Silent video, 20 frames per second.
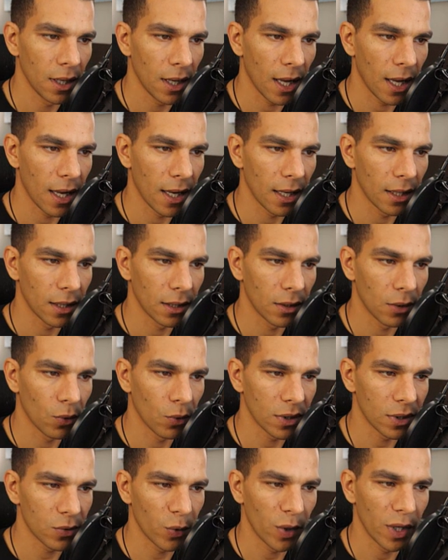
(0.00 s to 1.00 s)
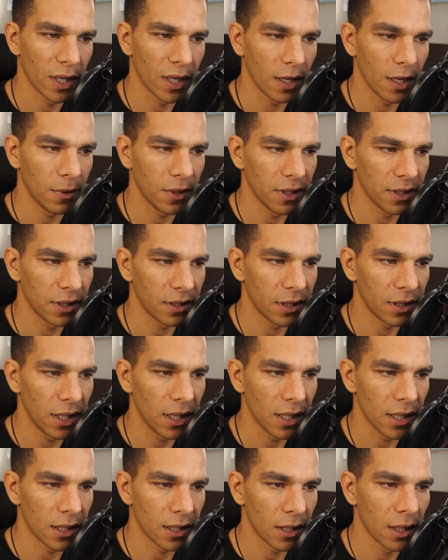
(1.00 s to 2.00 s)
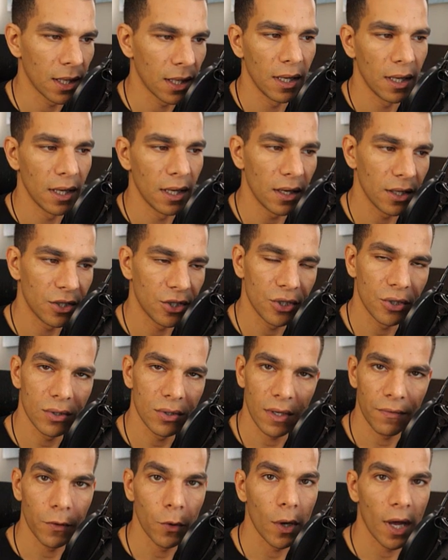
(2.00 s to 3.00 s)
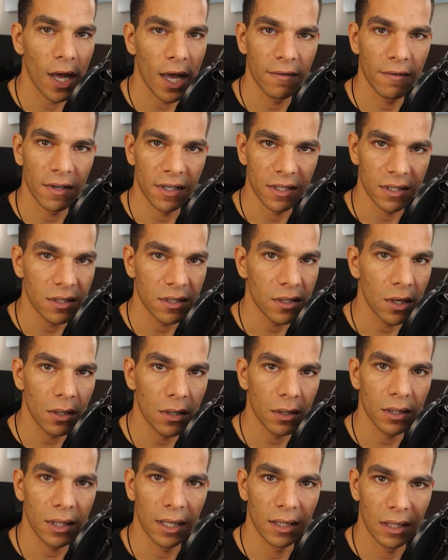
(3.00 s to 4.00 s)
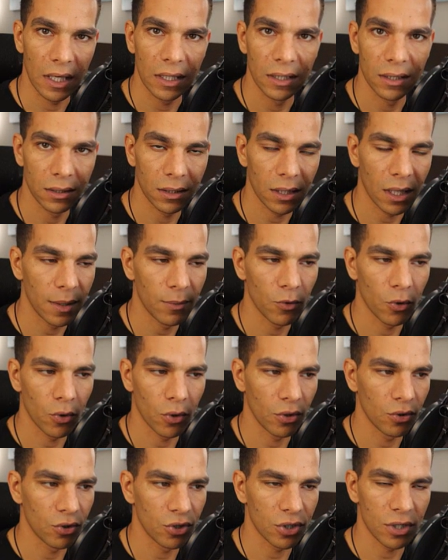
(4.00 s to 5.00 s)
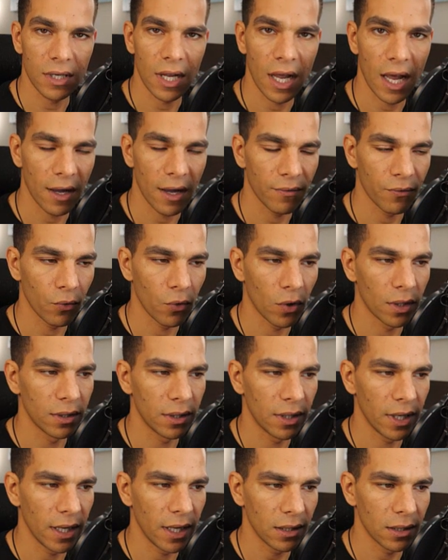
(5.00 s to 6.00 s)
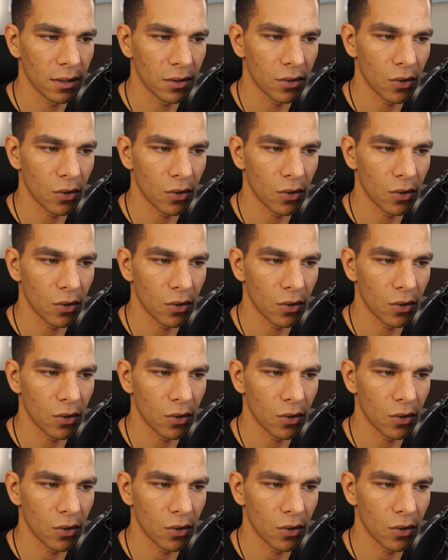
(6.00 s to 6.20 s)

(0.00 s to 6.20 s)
And once we enable it here you choose if you have a start and end the time, or you just have one date.